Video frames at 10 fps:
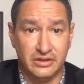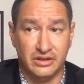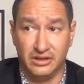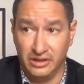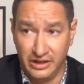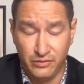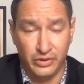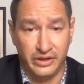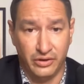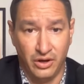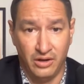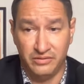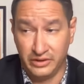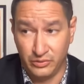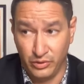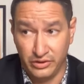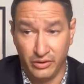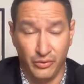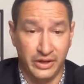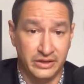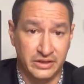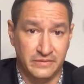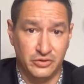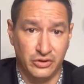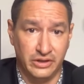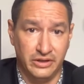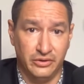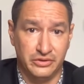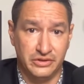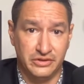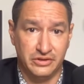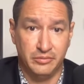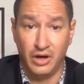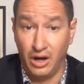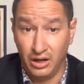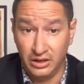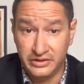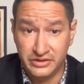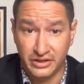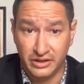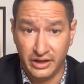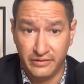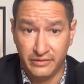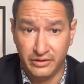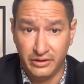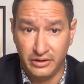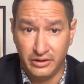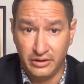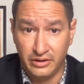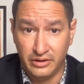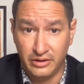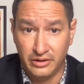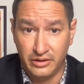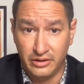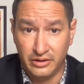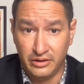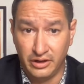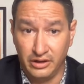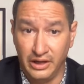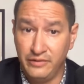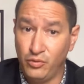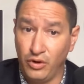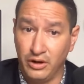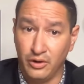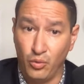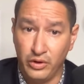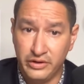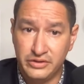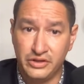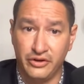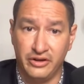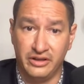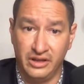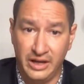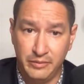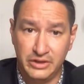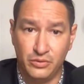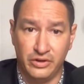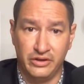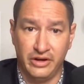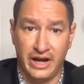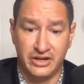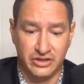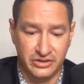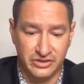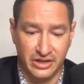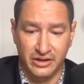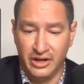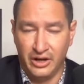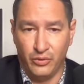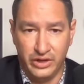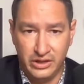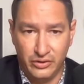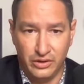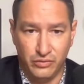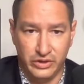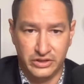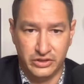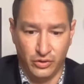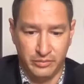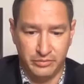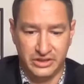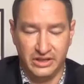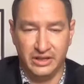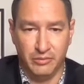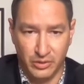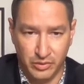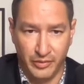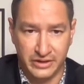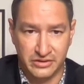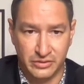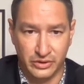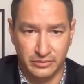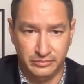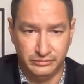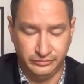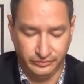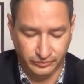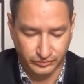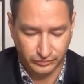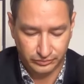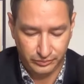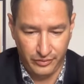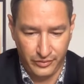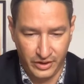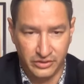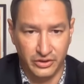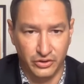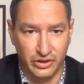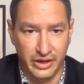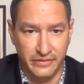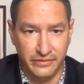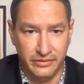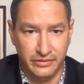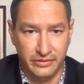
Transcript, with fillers: a life without conflict with our relatives or our ecosystem, a holistic life, a life where our words are in alignment with our actions, then we know if we show up seeking mino-bimaadiziwin, the good life.